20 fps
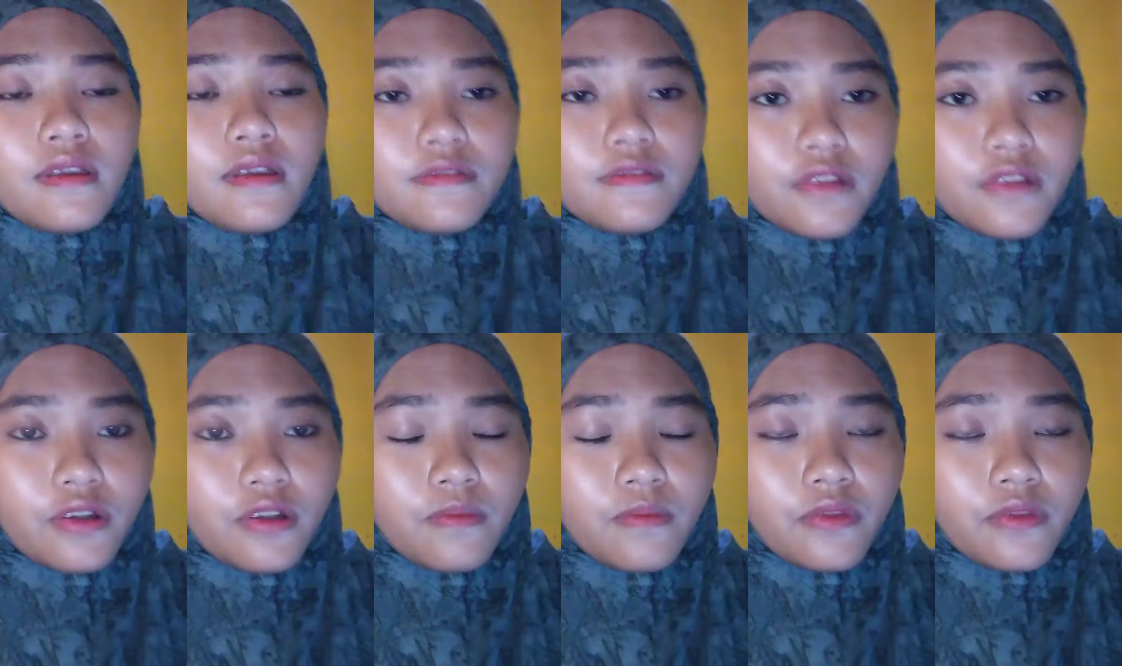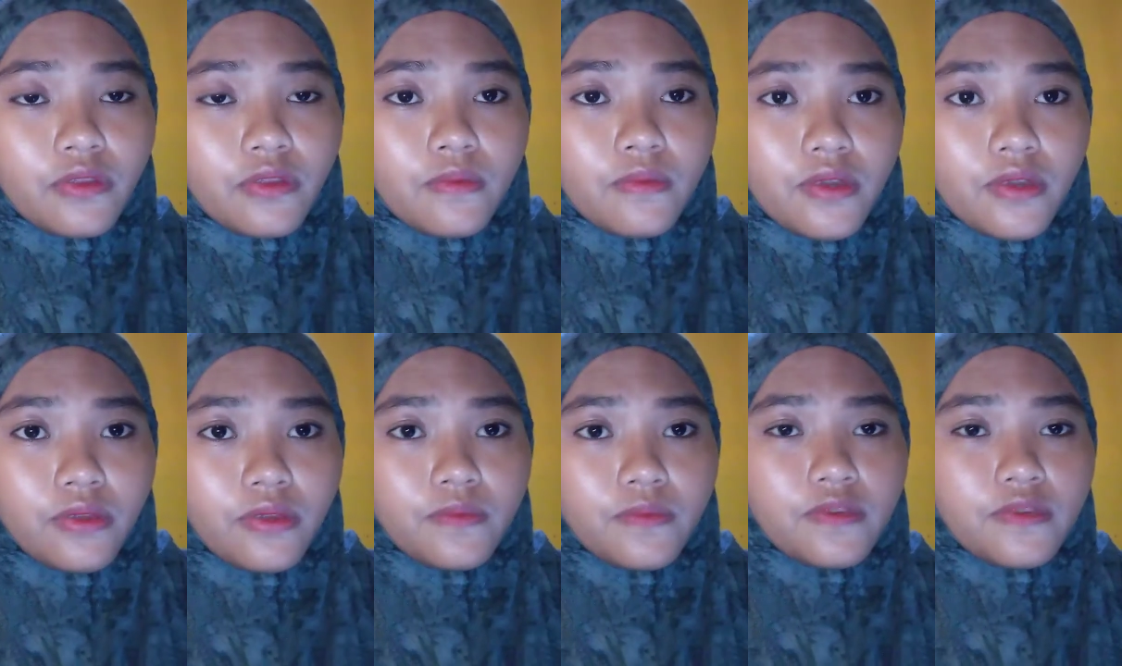Hello guys, welcome back to
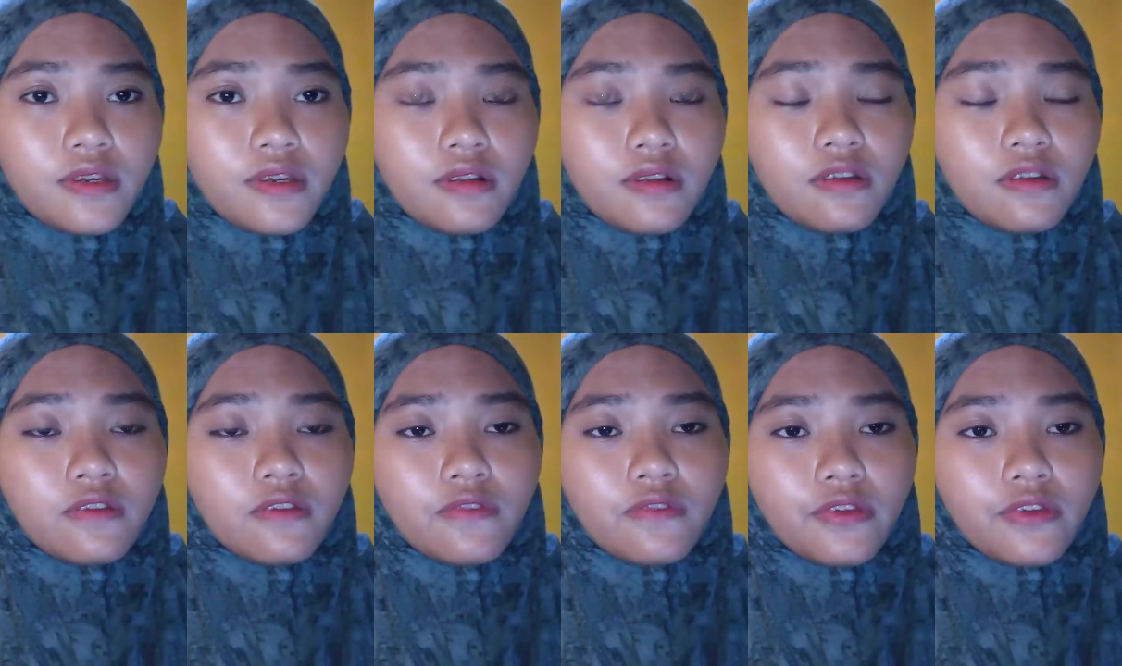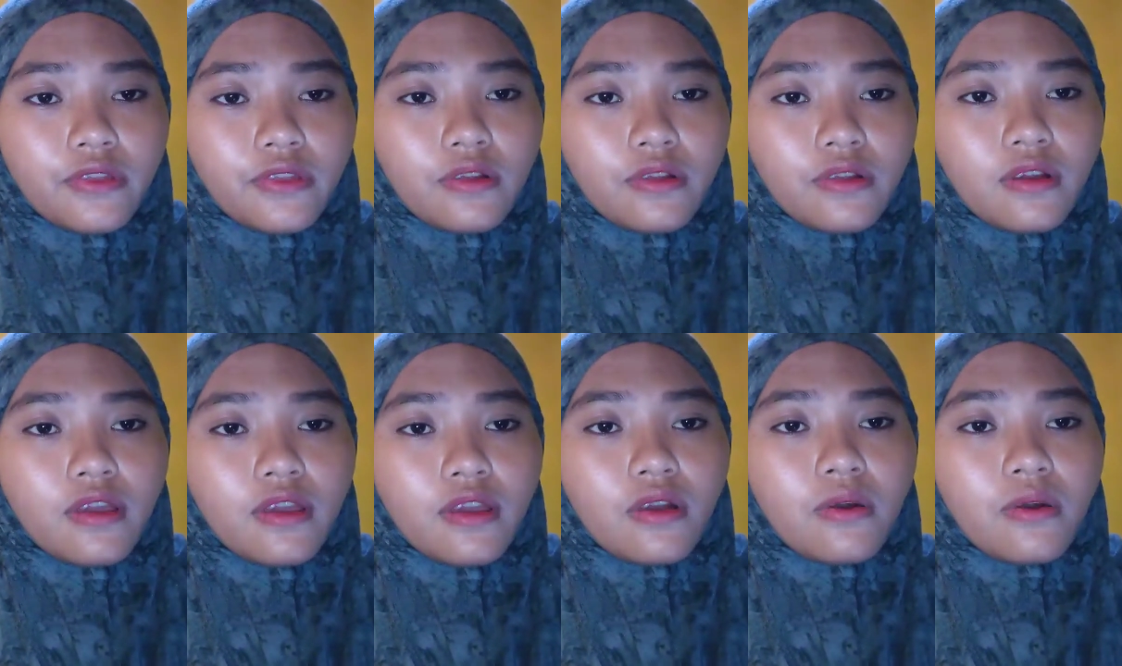my YouTube channel. Don't forget
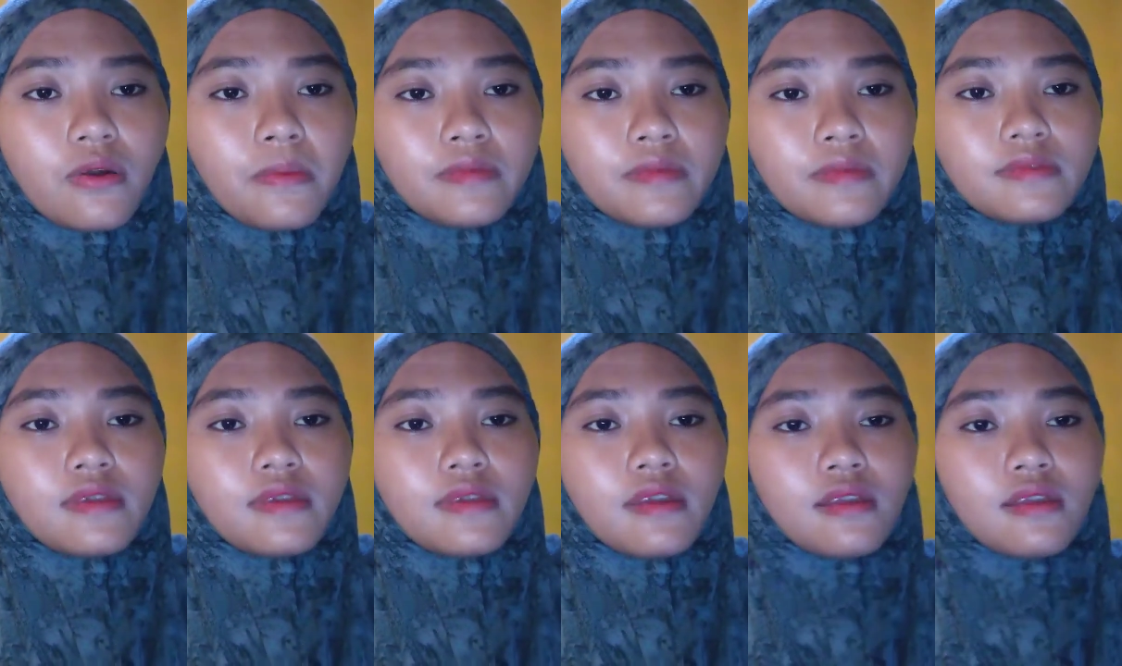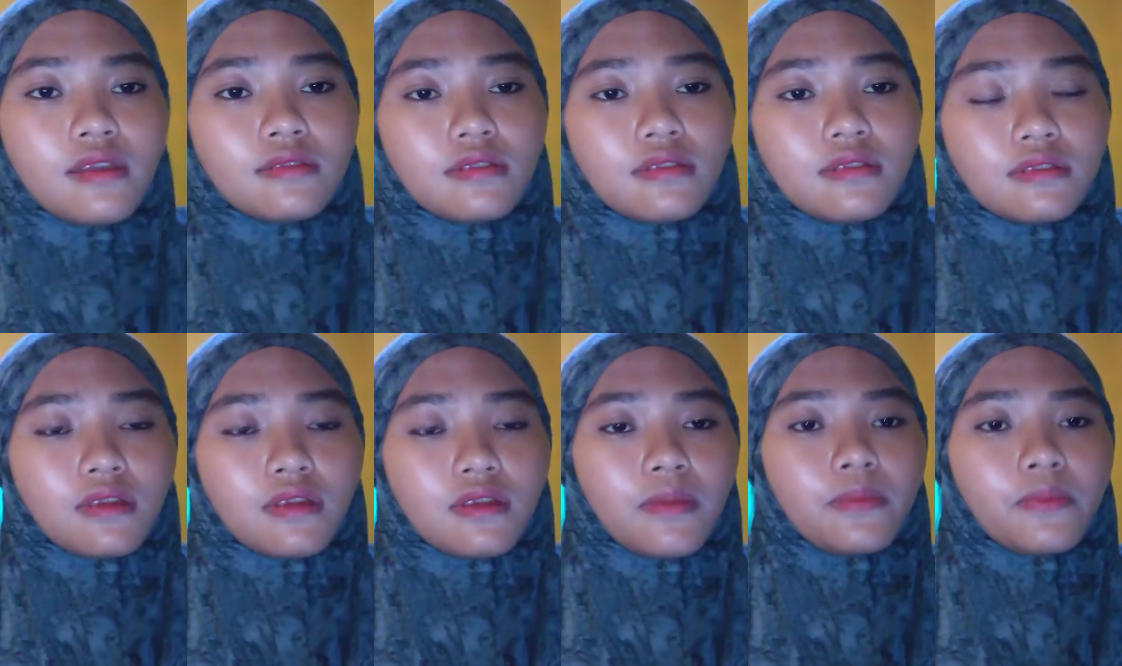to like, comment, share, and
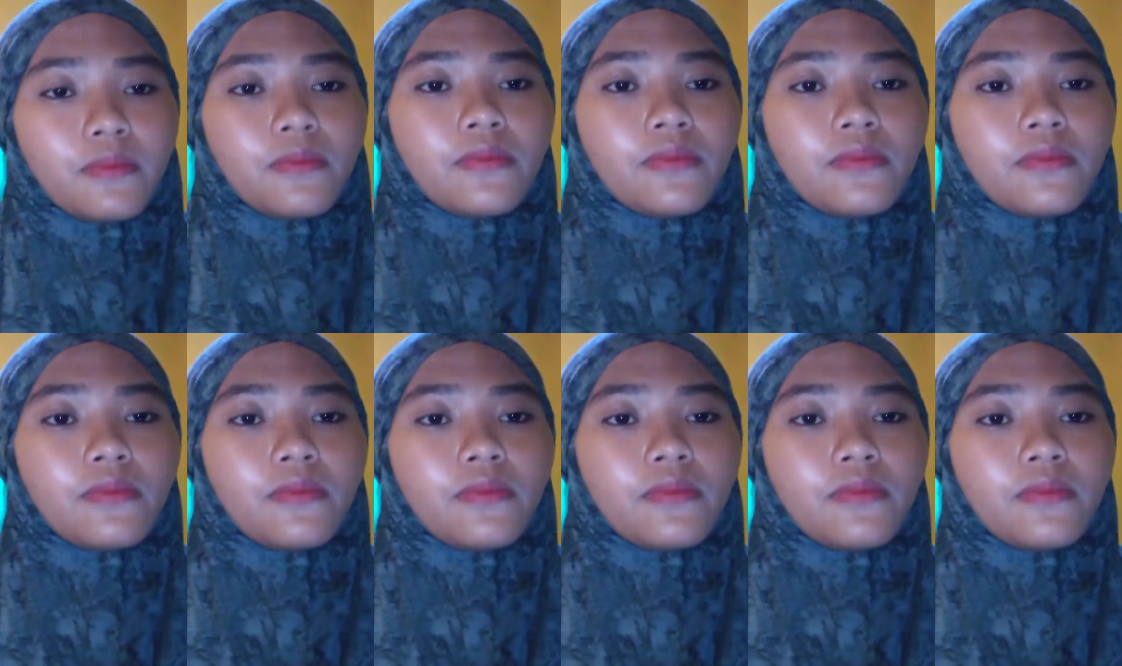subscribe.